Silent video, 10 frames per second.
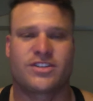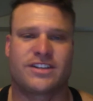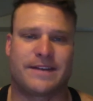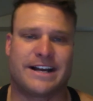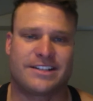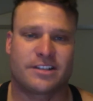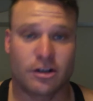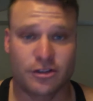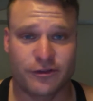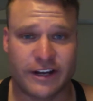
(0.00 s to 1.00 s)
up, guys?
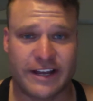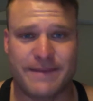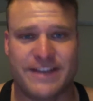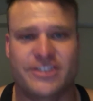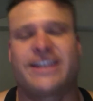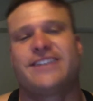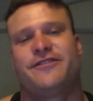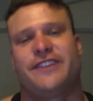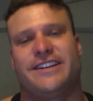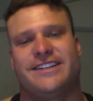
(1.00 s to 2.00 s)
Coach Fred, Major Gains
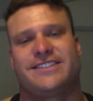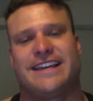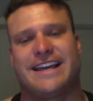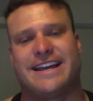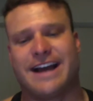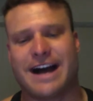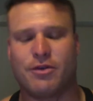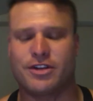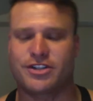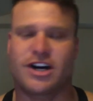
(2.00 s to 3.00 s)
Fitness, and I
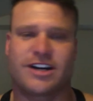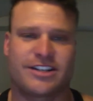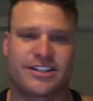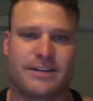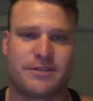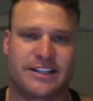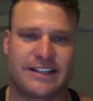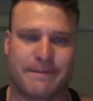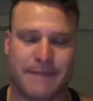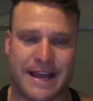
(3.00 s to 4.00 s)
want to talk on a subject that
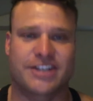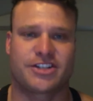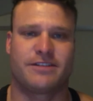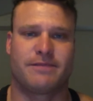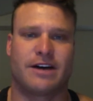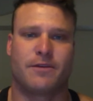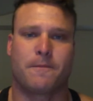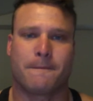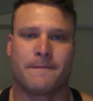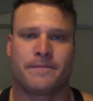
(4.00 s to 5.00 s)
I'm passionate about.
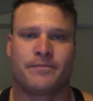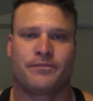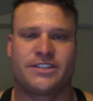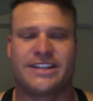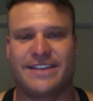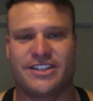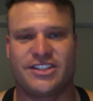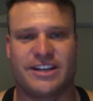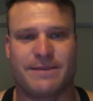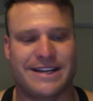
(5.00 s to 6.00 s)
Today at the
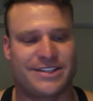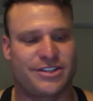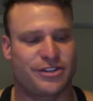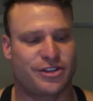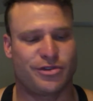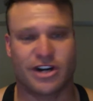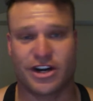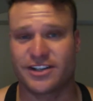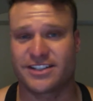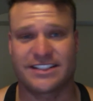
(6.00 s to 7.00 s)
gym, I saw two
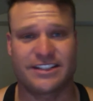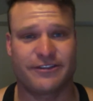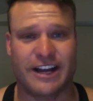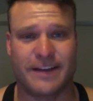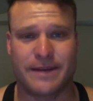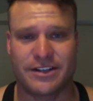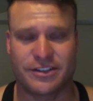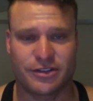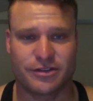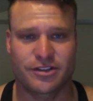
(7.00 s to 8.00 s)
165-pound
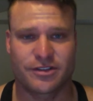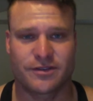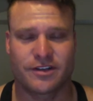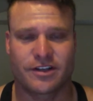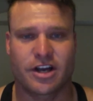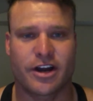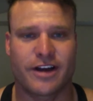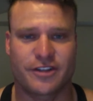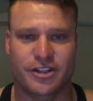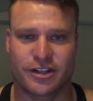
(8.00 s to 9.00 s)
dudes cut
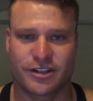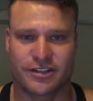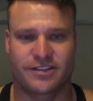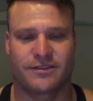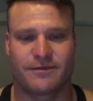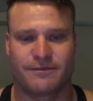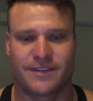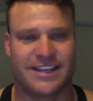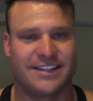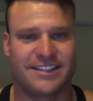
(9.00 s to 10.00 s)
off shirts,
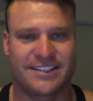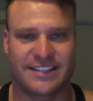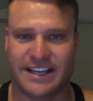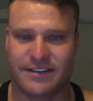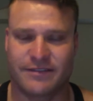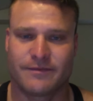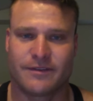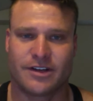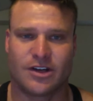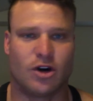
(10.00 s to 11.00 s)
kill a set,
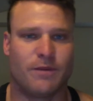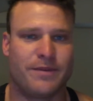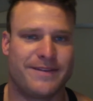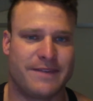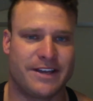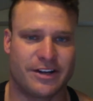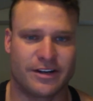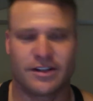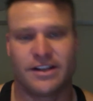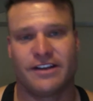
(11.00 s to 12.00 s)
go up in the
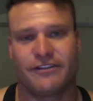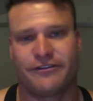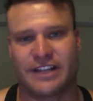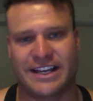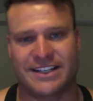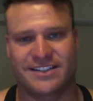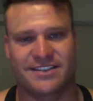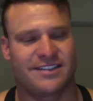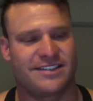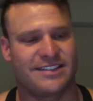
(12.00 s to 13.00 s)
mirror, flex,
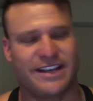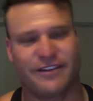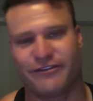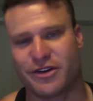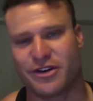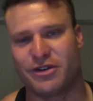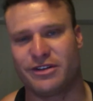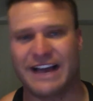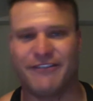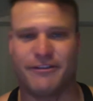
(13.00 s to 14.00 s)
take a photo,
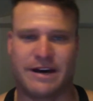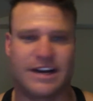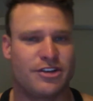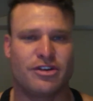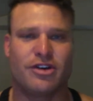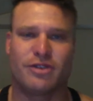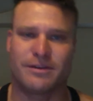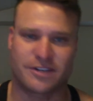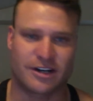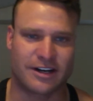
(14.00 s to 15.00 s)
laugh about it. You know who I'm
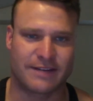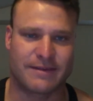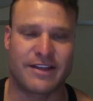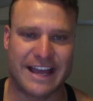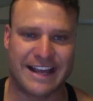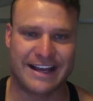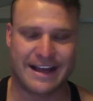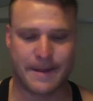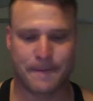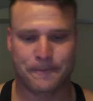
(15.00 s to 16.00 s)
talking about, that
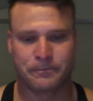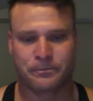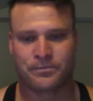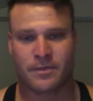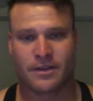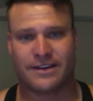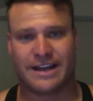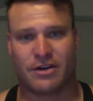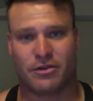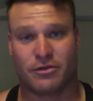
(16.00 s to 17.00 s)
guy.
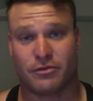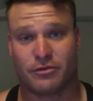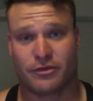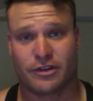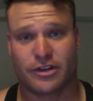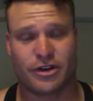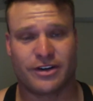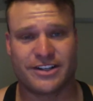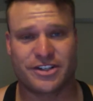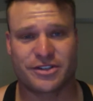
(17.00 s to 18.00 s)
Now, your
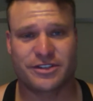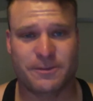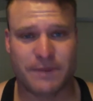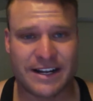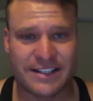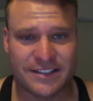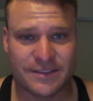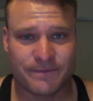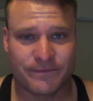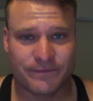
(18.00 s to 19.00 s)
initial response
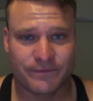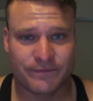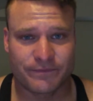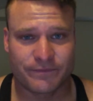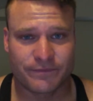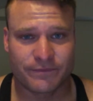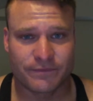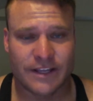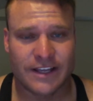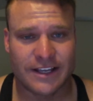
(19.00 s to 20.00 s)

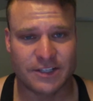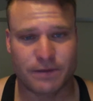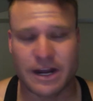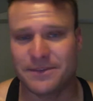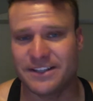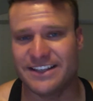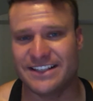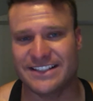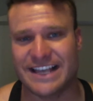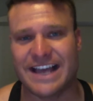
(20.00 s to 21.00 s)
is probably the
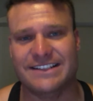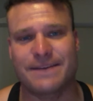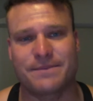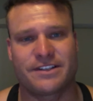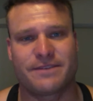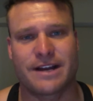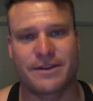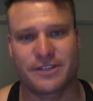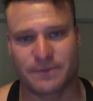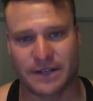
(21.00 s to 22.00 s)
exact opposite of my
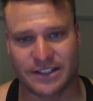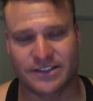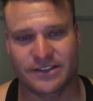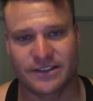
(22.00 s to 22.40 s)
response.